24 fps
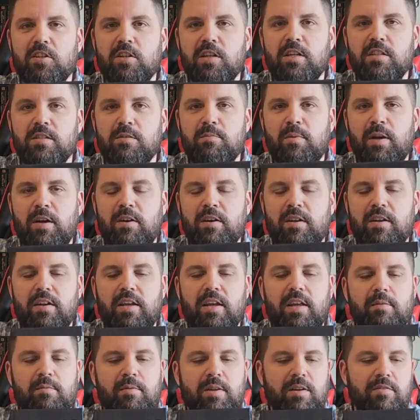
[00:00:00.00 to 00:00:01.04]
guys about it.
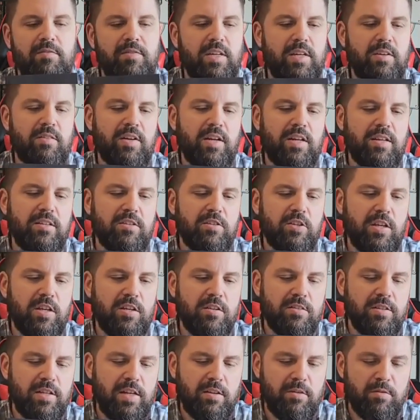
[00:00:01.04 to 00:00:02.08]
And I'm going to have David on the
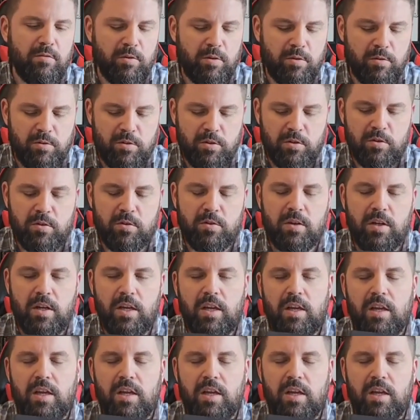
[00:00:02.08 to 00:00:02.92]
channel down the road too.